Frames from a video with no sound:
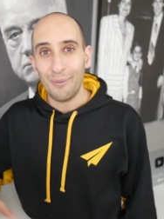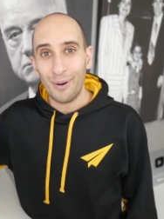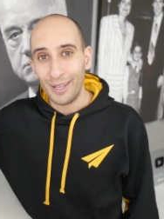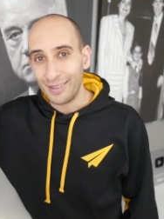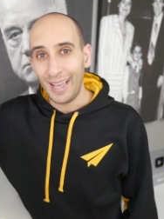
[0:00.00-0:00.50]

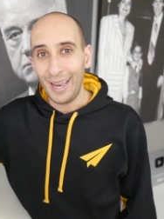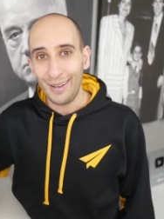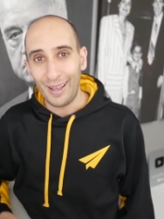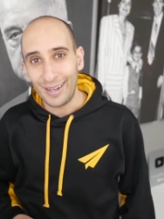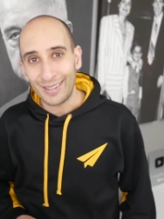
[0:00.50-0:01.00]
what
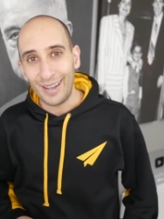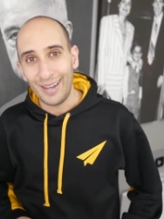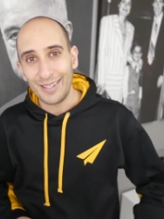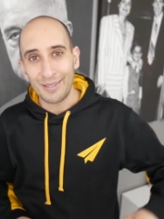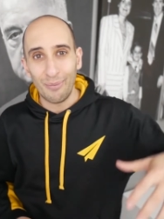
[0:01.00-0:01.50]
Dan Lok
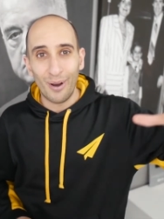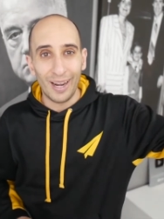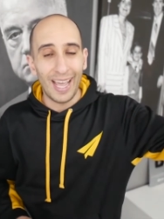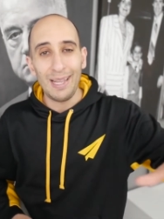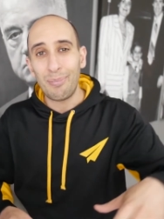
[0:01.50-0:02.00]
does,
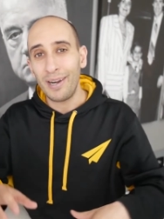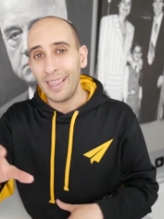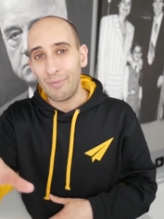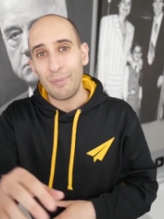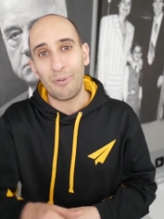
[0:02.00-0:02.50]
what anybody
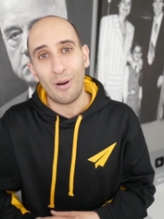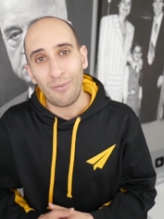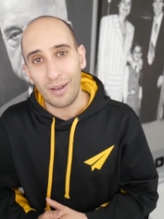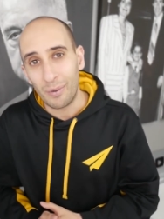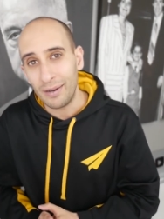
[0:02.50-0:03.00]
that we
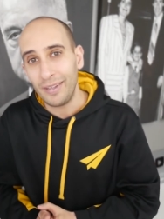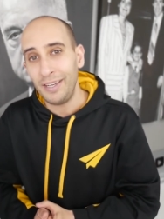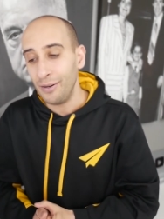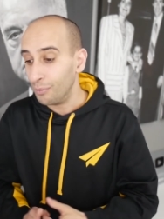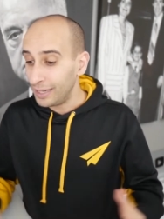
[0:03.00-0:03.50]
profile, whatever
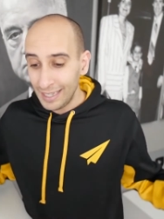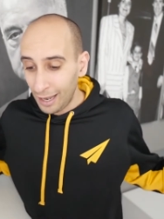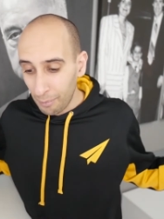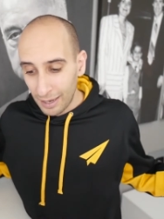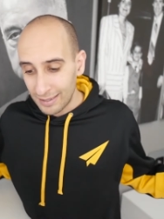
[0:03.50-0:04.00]
they do, what
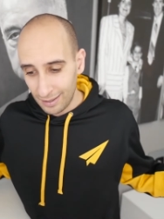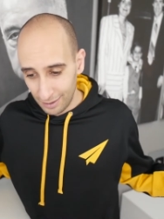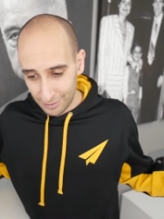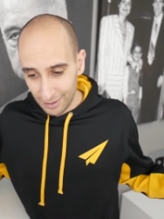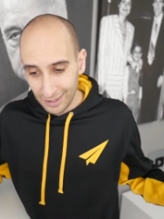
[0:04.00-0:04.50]
Elon Musk
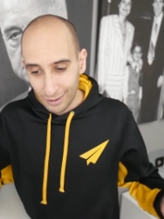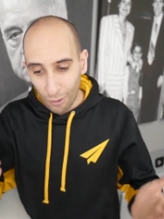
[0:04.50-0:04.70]
does.